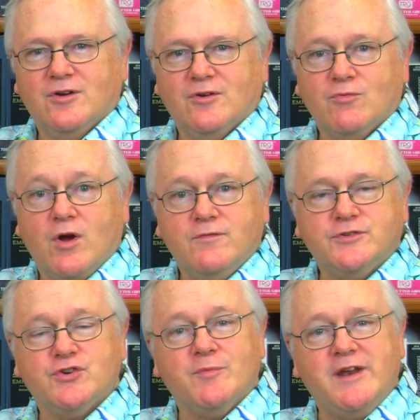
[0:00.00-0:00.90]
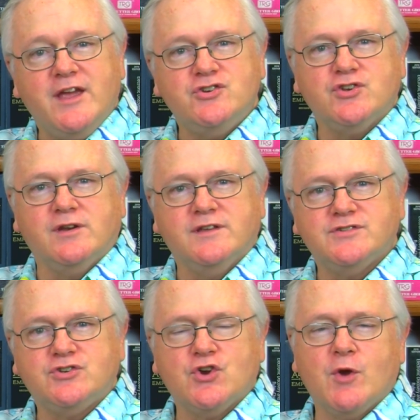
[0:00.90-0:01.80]
Wrongful termination is
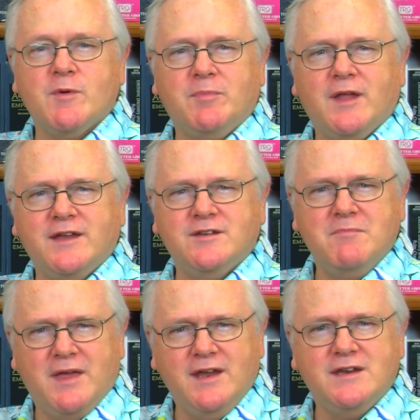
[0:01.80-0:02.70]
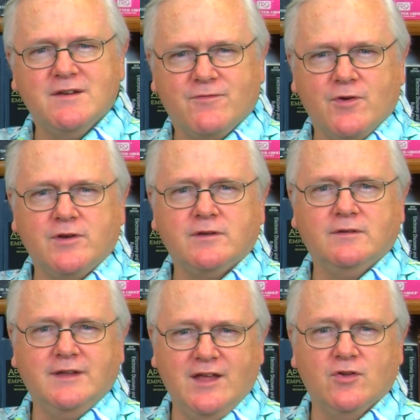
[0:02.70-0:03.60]
a term applied to many different
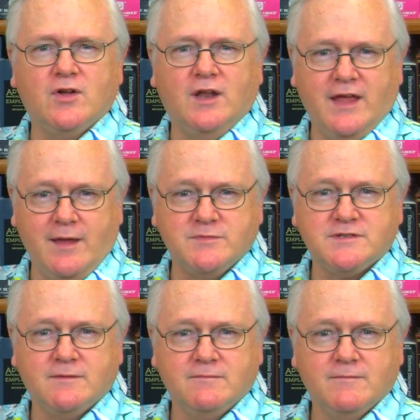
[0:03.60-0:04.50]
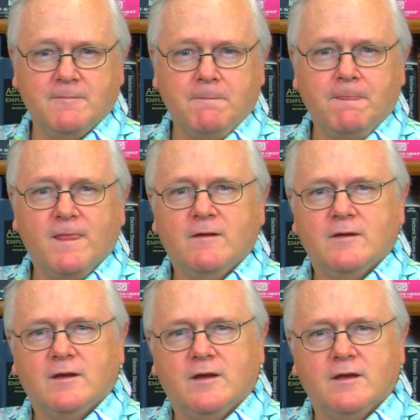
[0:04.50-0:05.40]
legal claims.
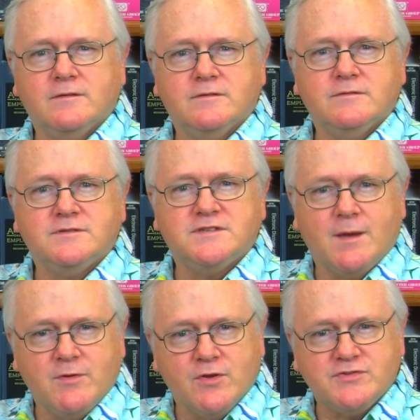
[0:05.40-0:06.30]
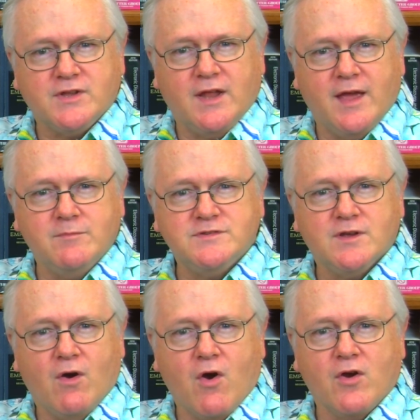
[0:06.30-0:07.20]
Some of those claims
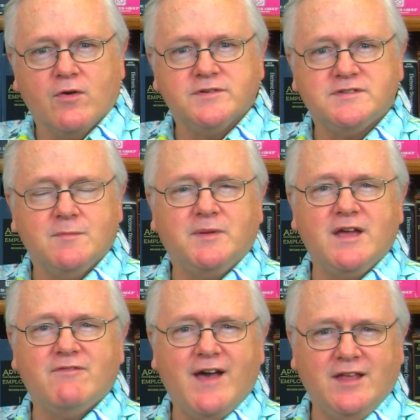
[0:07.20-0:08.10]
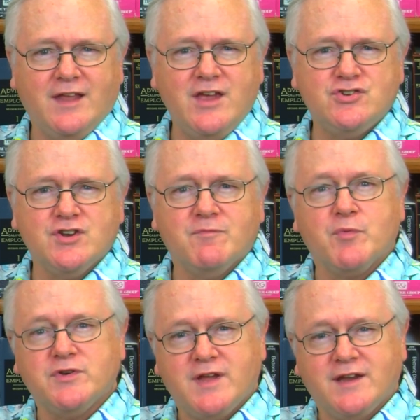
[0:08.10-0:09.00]
are simply a violation of
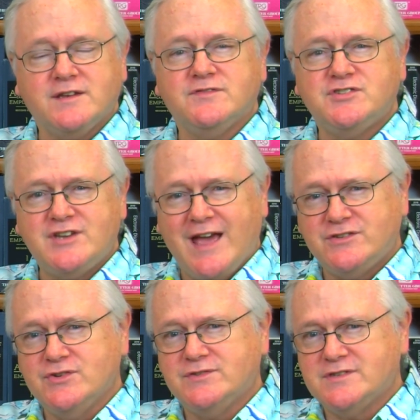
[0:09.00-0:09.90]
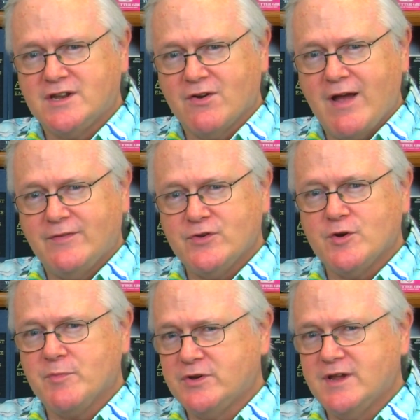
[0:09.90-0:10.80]
protective statutes that are out there
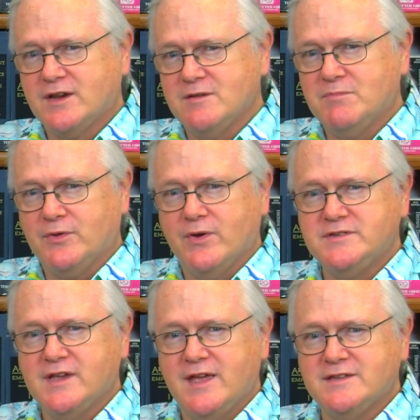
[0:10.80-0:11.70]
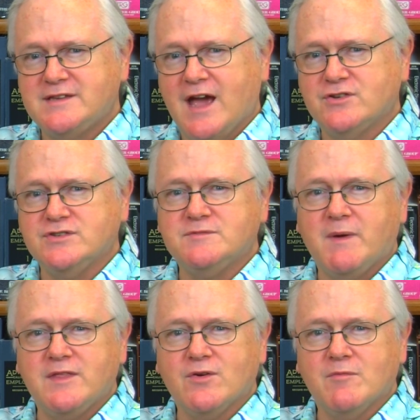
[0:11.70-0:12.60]
to protect employees against actions
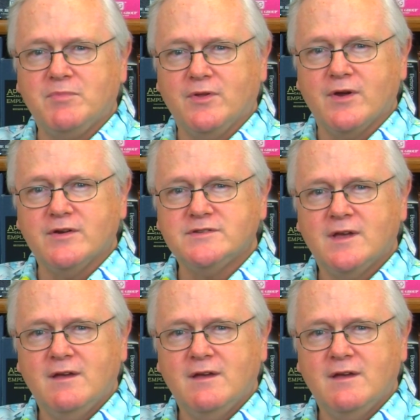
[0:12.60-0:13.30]
by their employers.